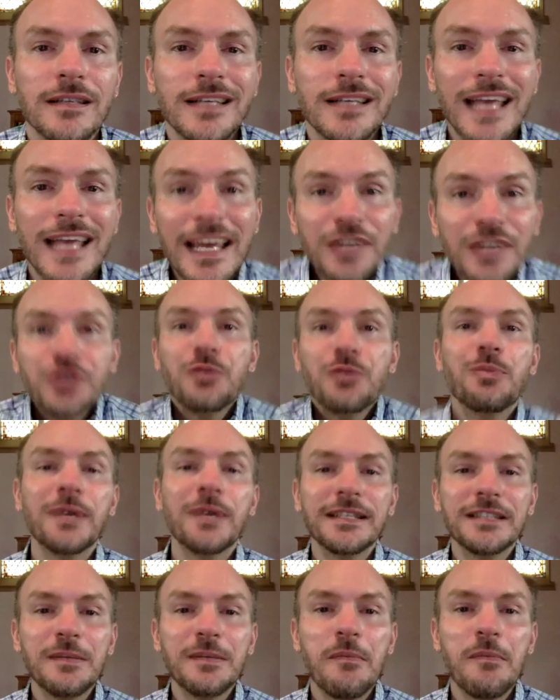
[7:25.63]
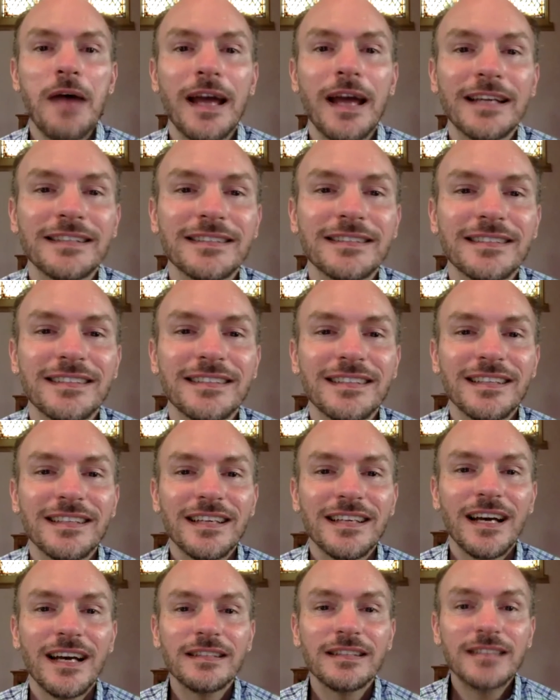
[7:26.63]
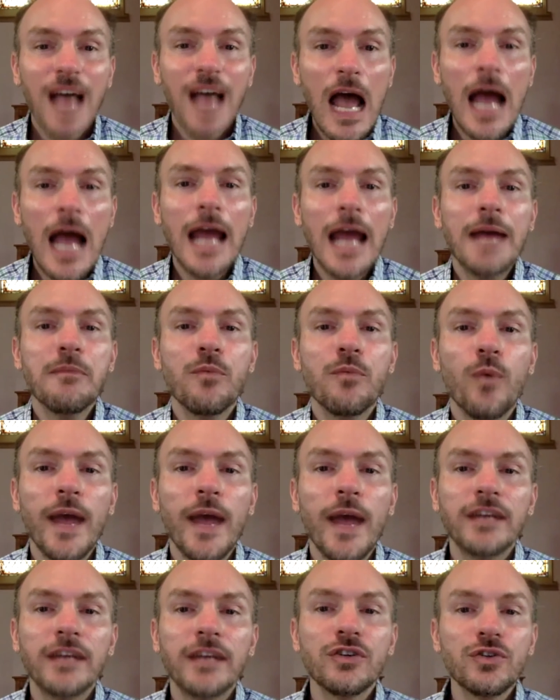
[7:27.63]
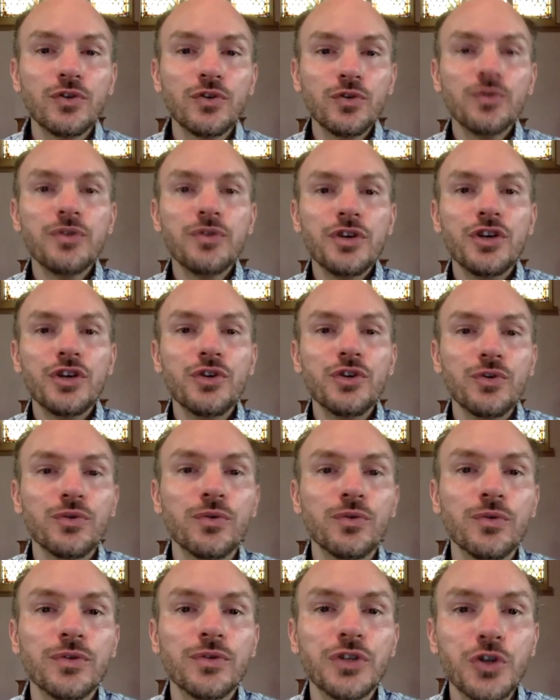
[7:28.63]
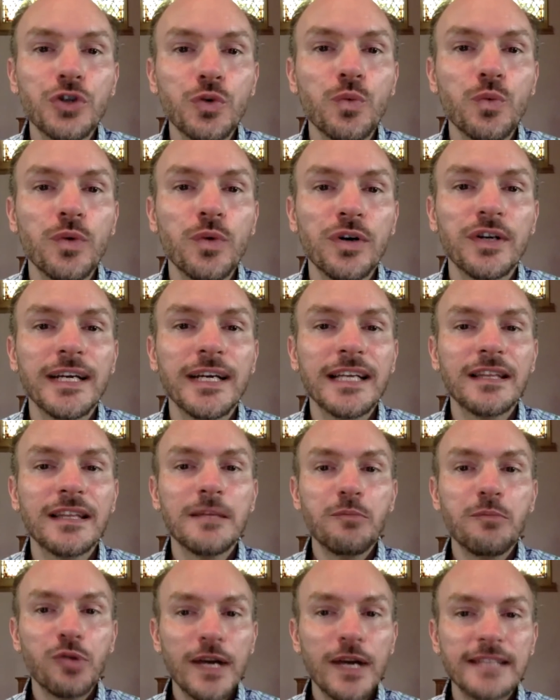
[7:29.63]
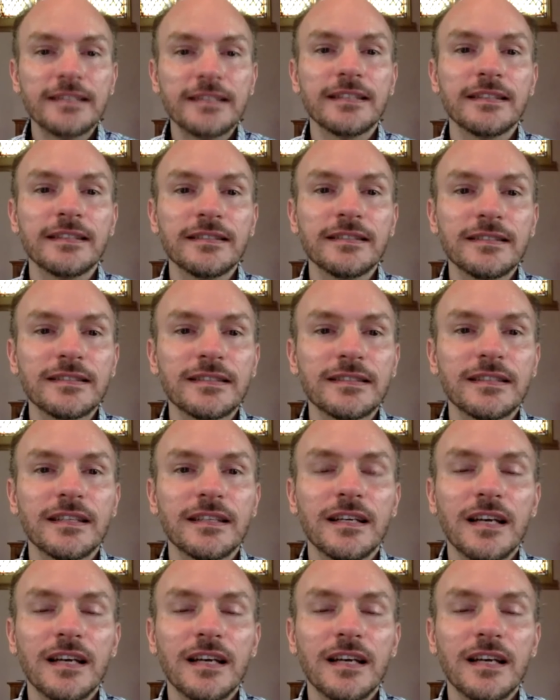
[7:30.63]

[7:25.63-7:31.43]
can you bring to mind a time when you knew you were in the presence